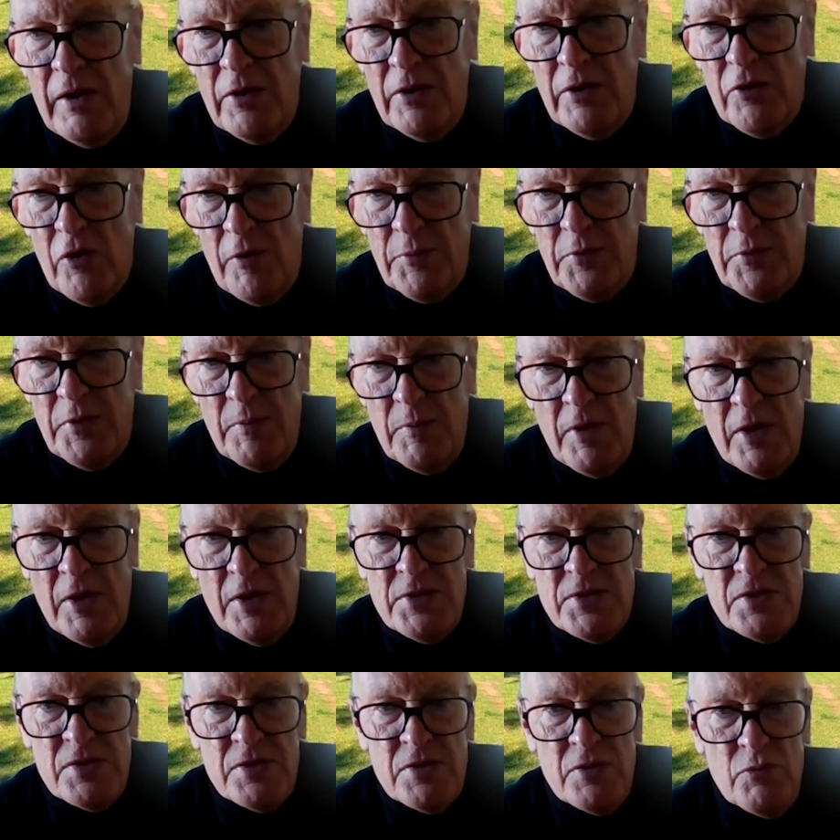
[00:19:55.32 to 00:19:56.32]
it
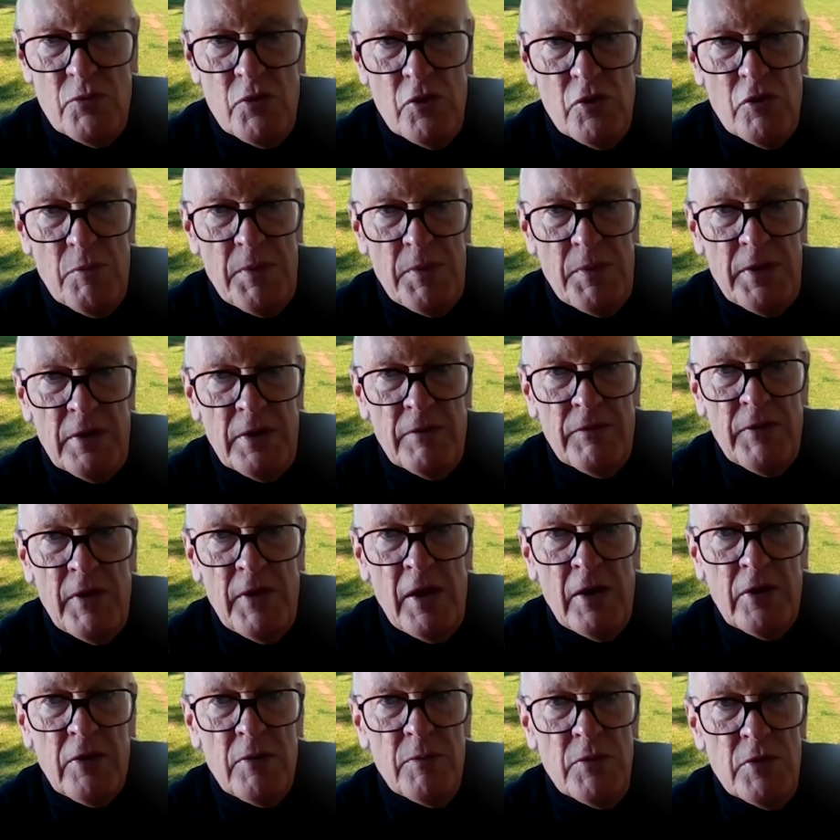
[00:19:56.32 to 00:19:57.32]
optimises the well-being of
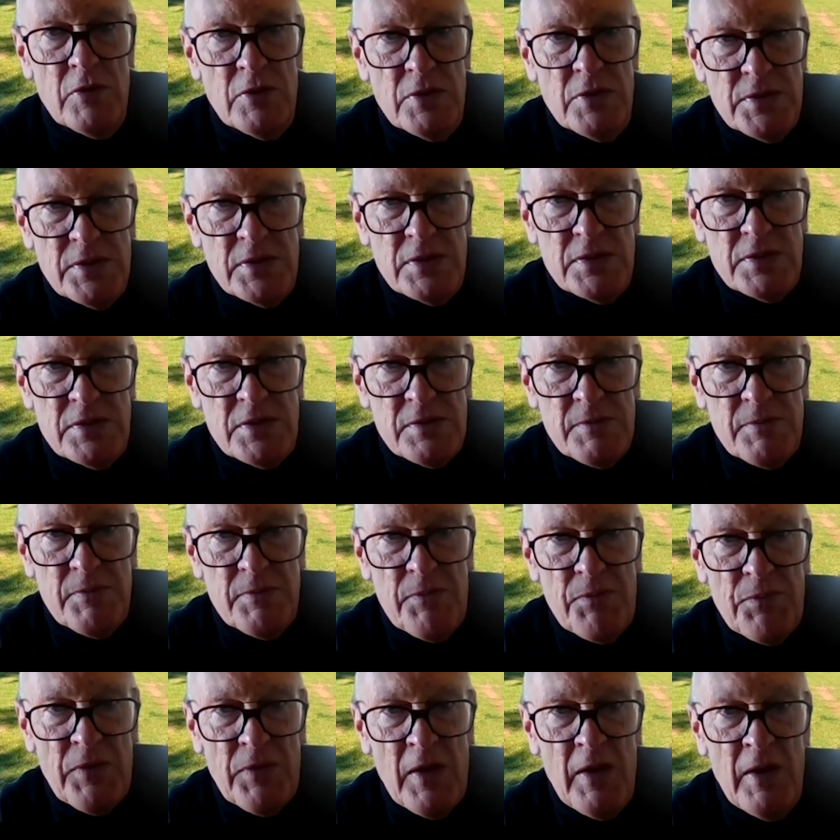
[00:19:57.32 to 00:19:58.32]
our communities.
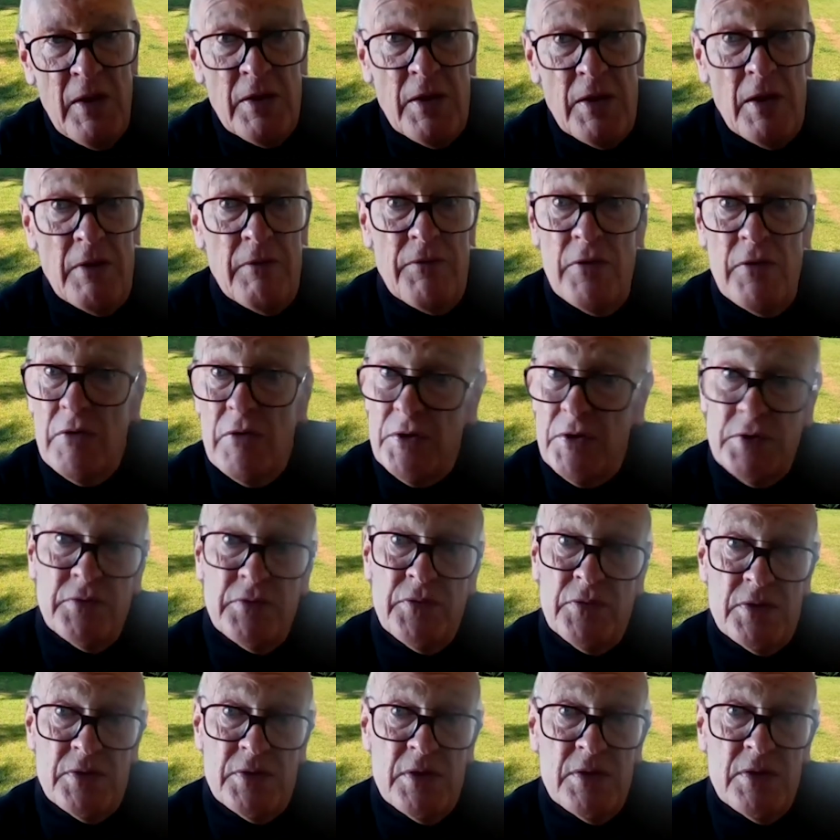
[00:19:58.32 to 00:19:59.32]
They're very
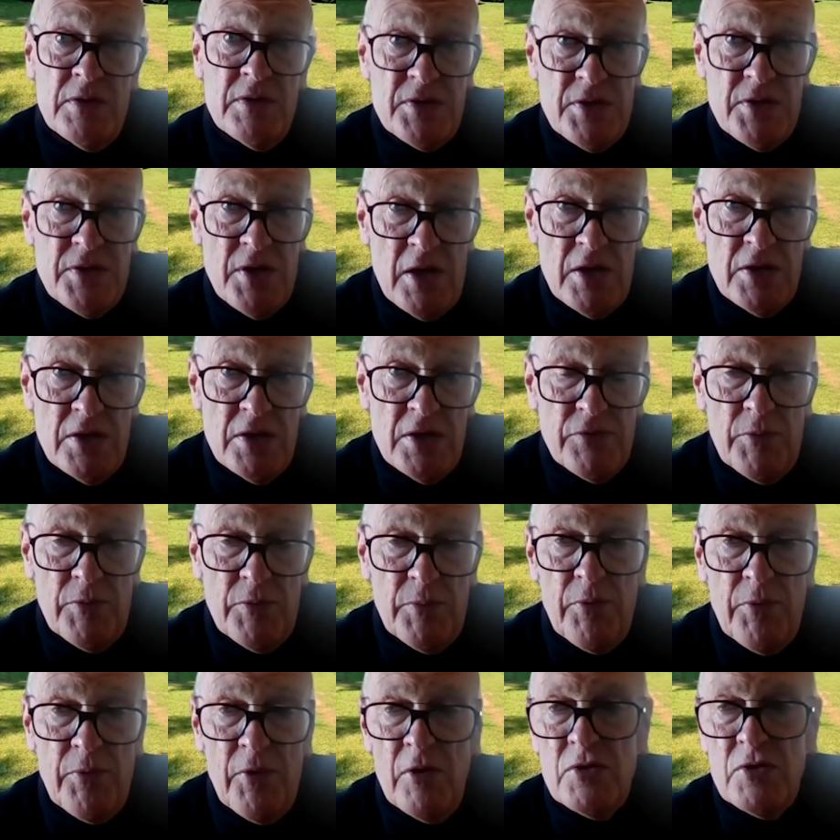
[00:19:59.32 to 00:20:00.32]
different styles of
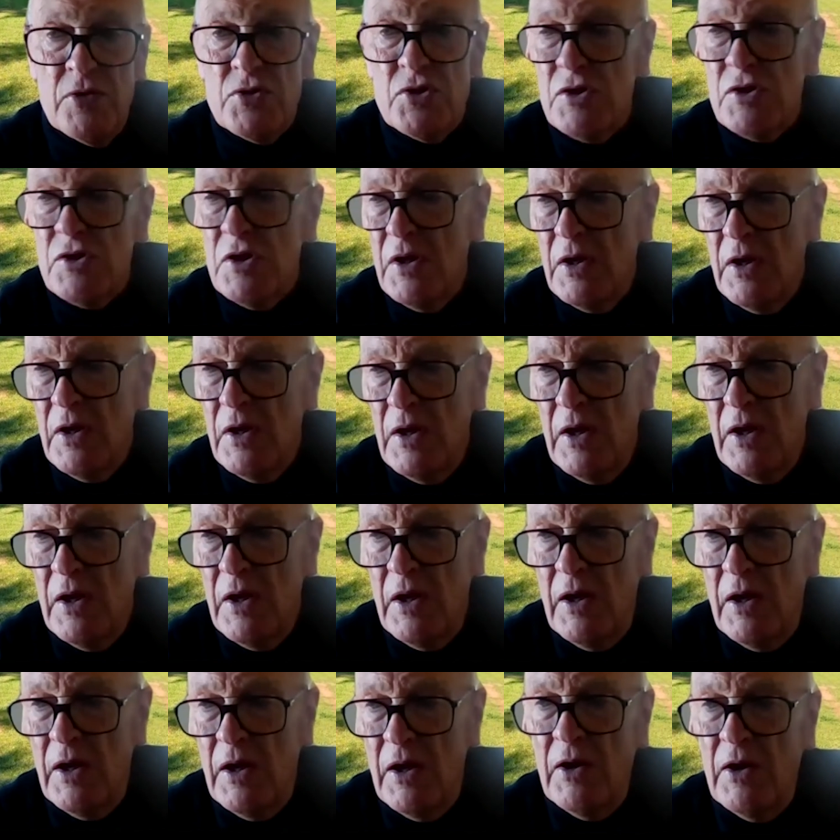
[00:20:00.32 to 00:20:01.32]
approach.
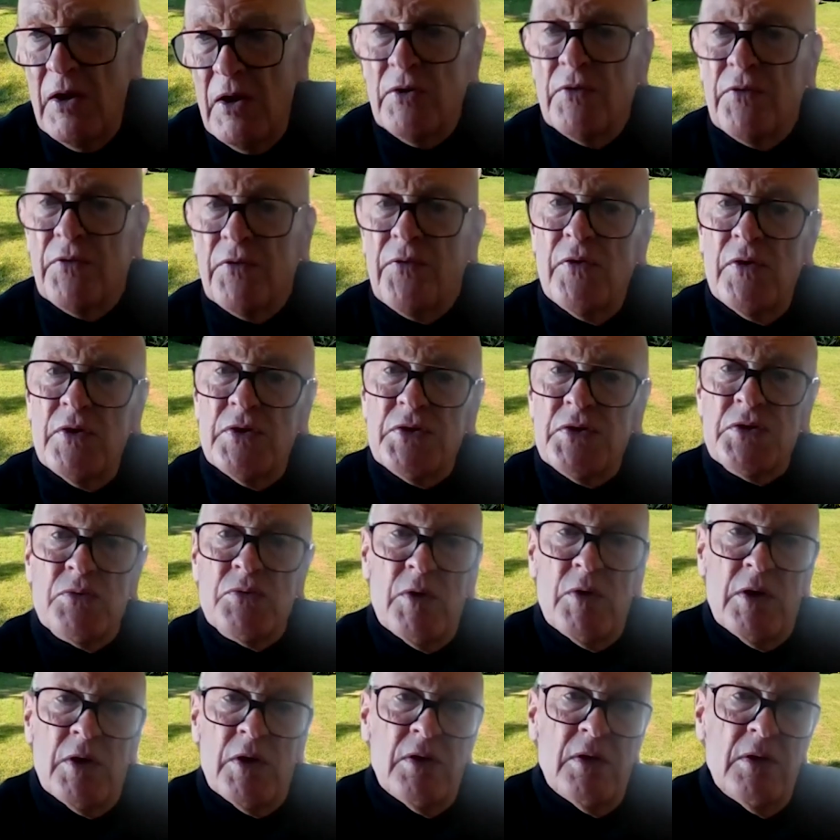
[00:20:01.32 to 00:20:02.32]
The first
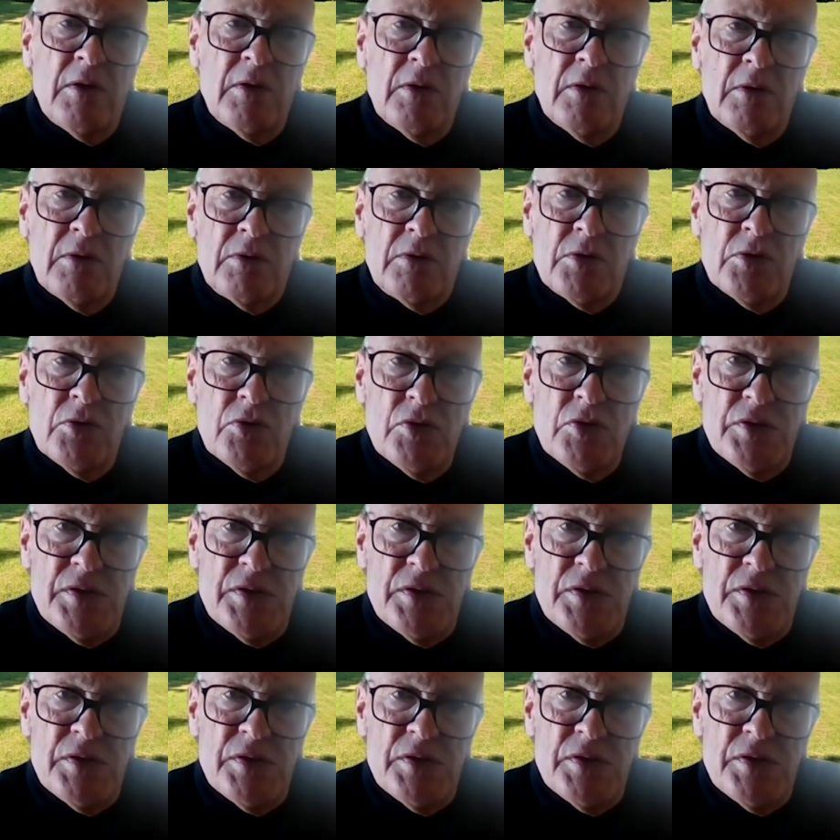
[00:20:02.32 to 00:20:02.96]
one, to New